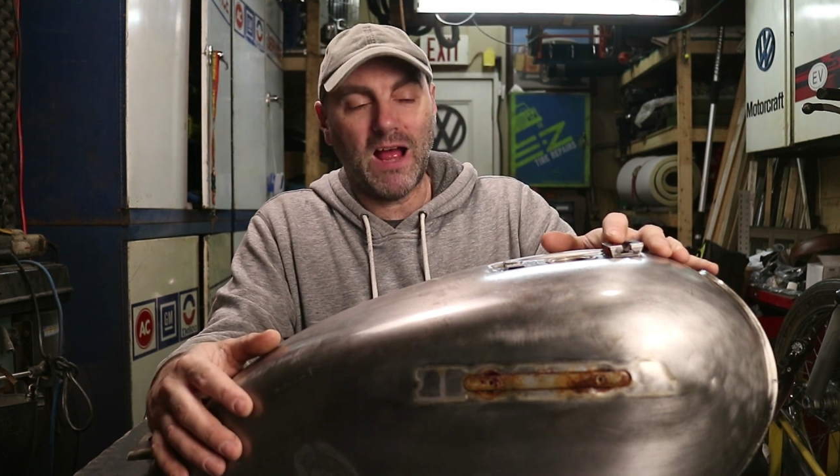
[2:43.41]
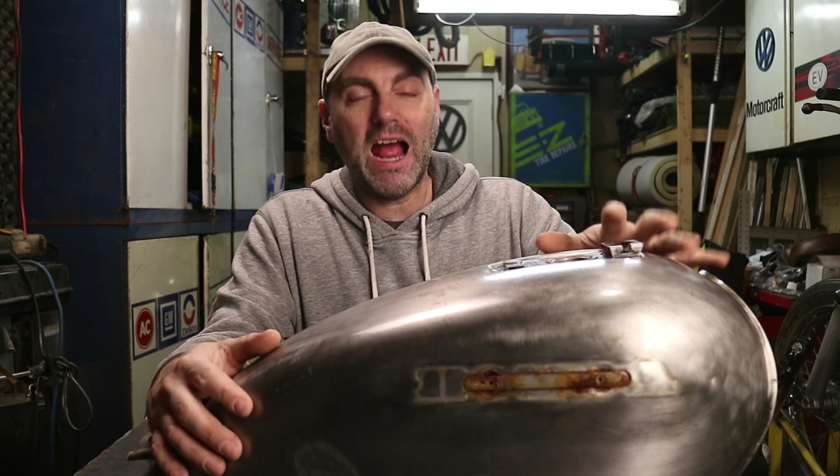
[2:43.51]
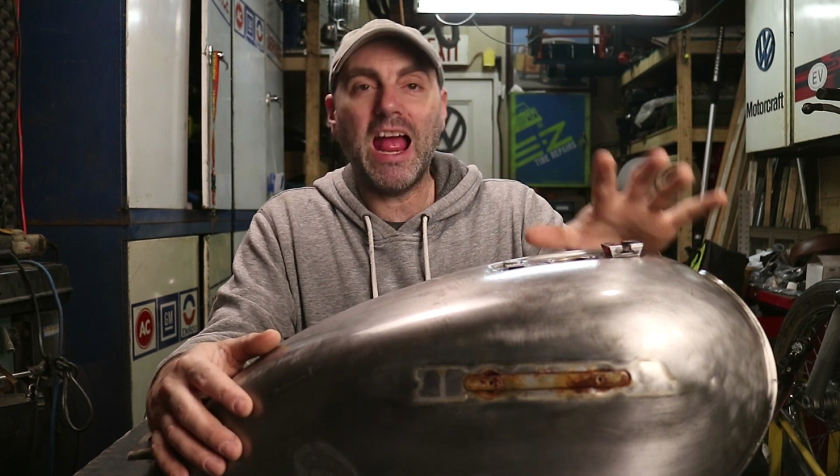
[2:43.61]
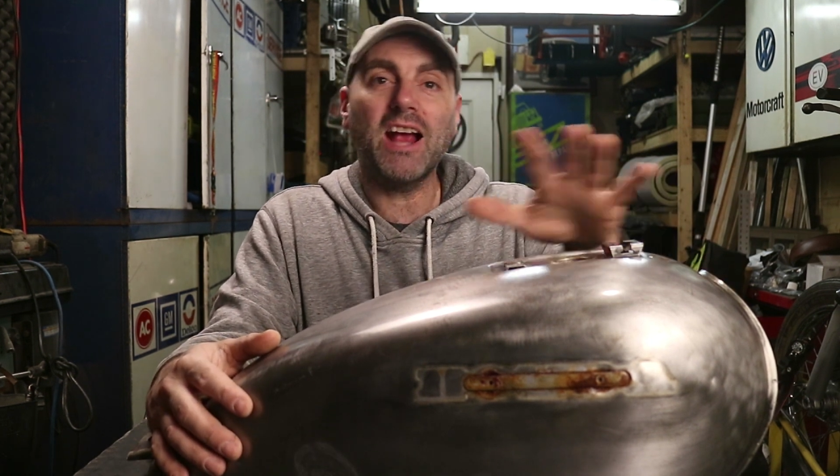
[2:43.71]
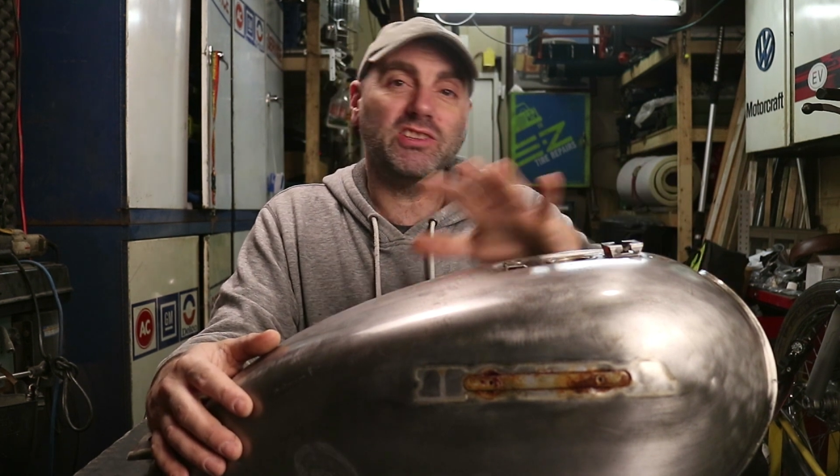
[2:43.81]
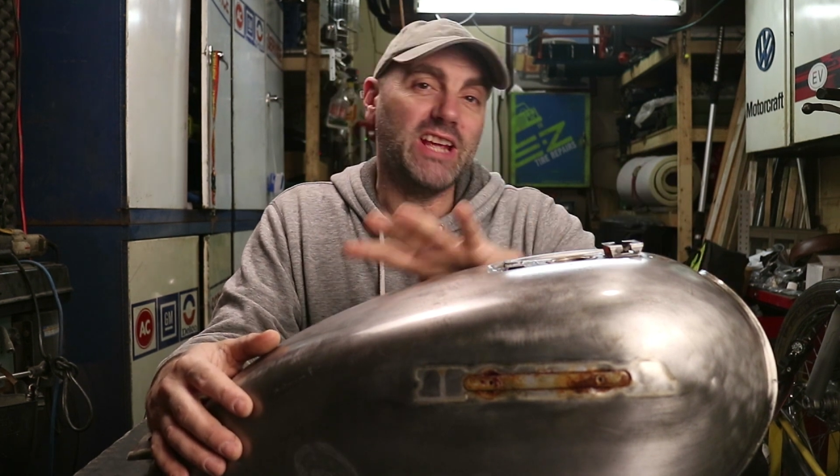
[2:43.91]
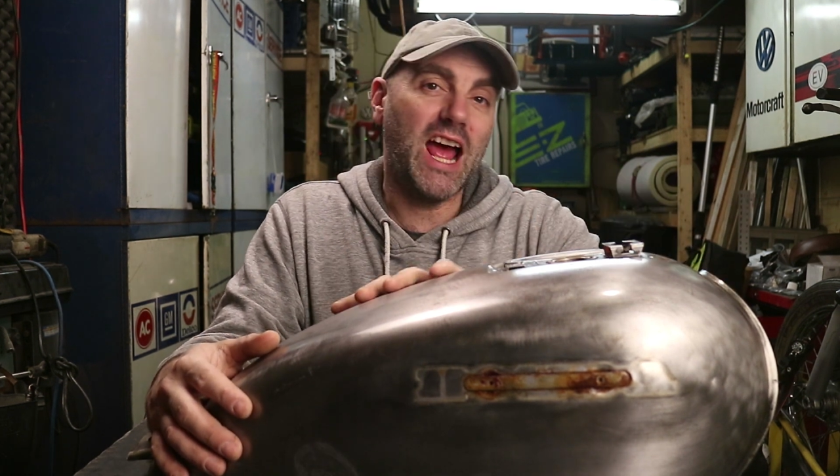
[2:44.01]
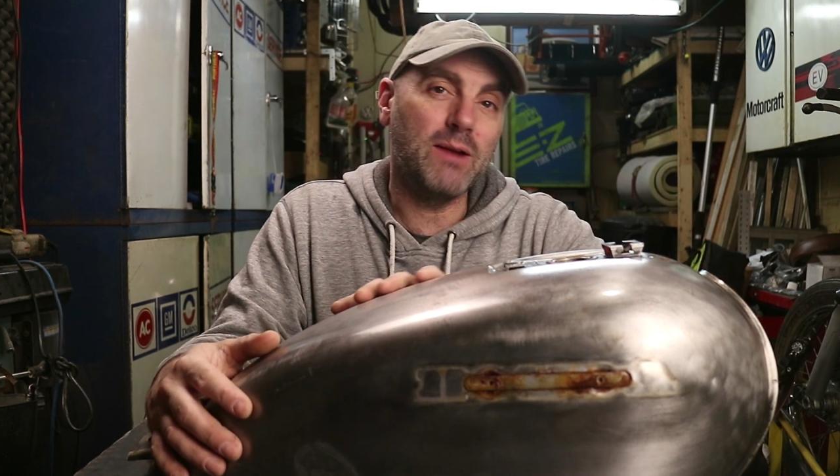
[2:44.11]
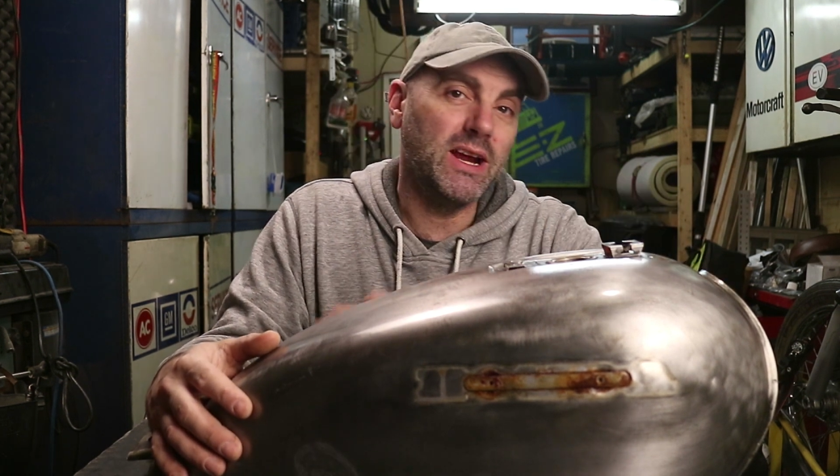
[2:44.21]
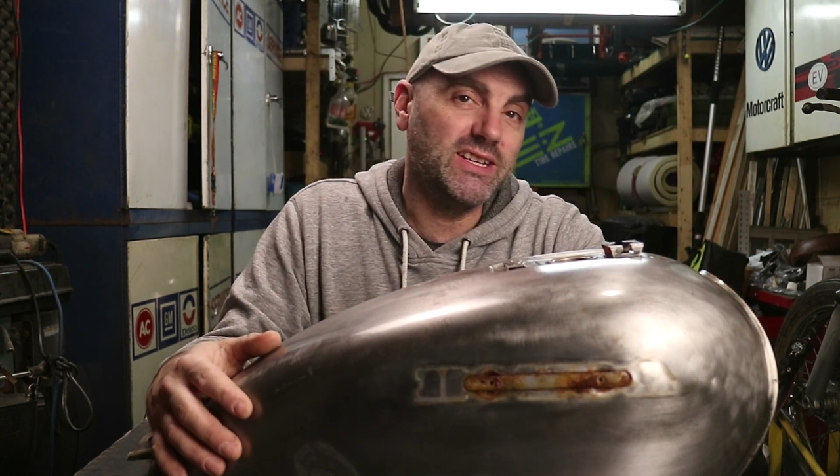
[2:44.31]
I actually
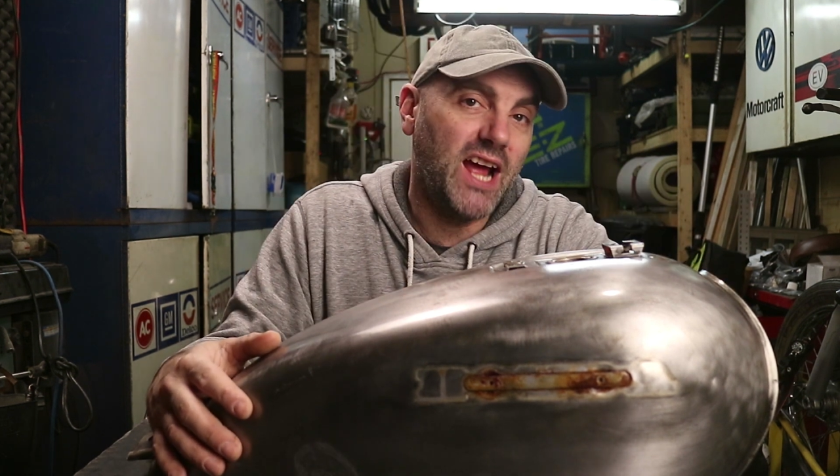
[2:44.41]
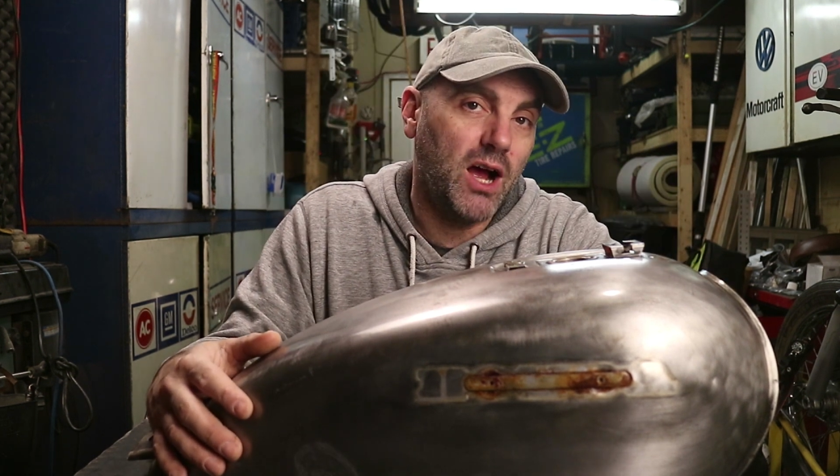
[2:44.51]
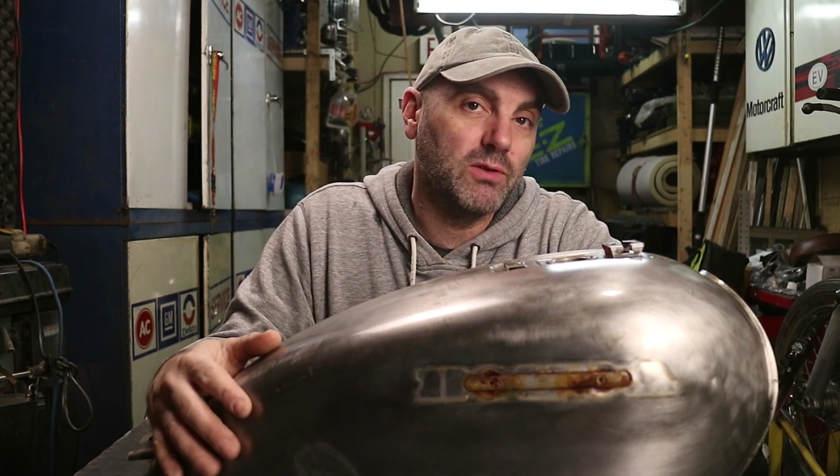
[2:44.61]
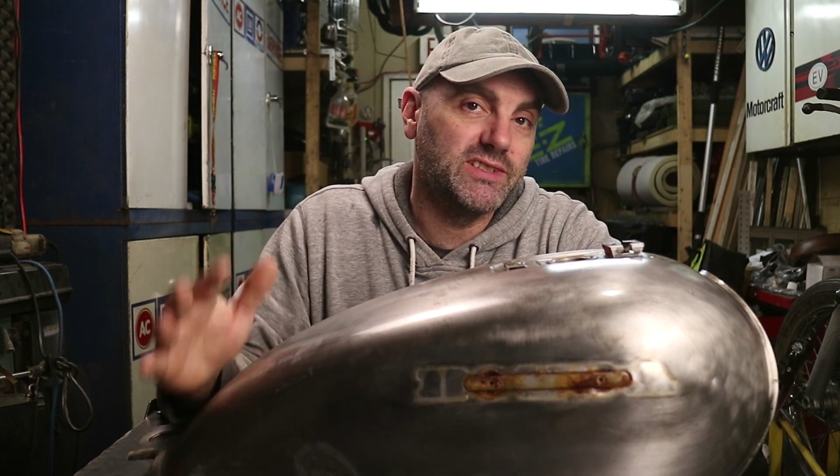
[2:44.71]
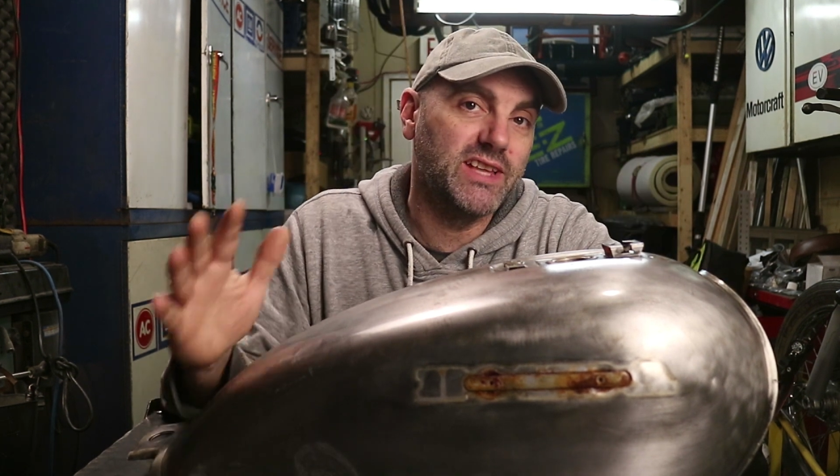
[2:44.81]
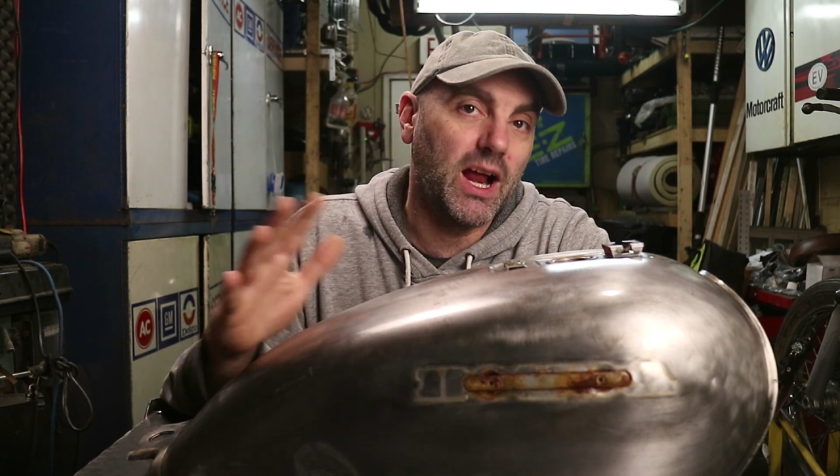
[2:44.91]
had my doubts that